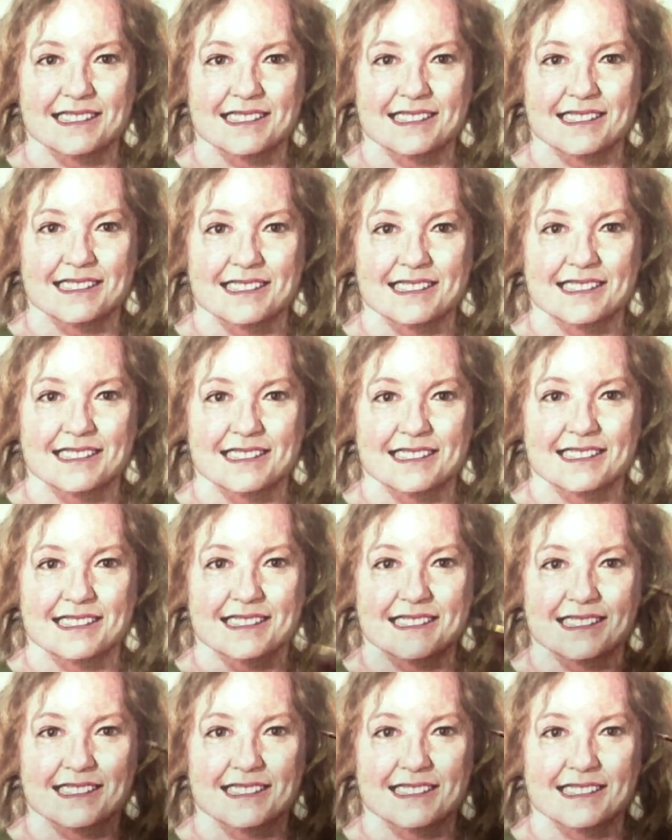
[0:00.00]
that in.
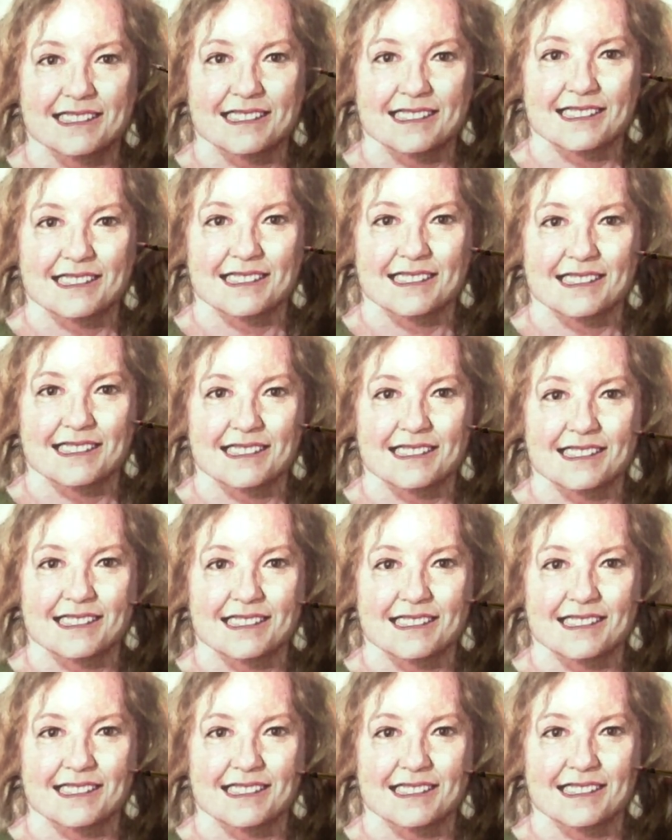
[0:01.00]
I'm just
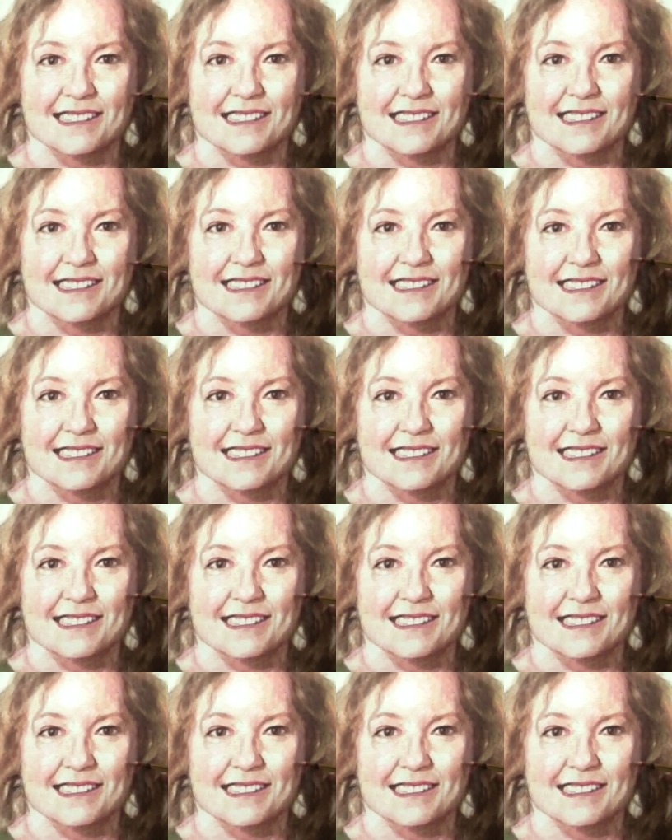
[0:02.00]
going to start